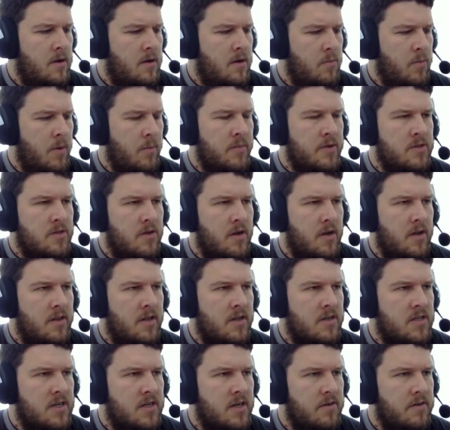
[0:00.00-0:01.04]
when we started
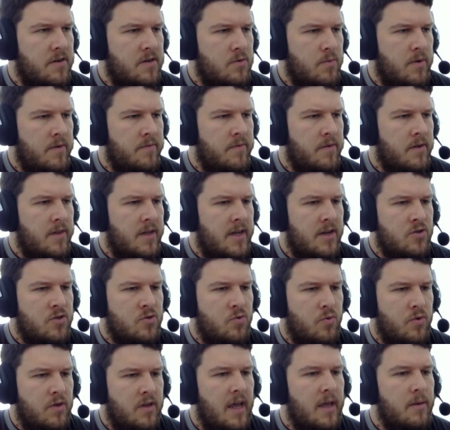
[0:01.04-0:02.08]
this series whether the
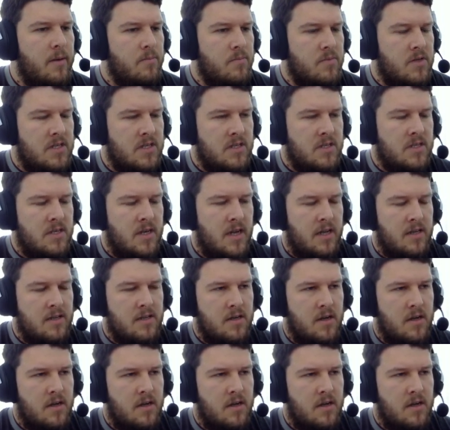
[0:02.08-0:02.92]
actual game set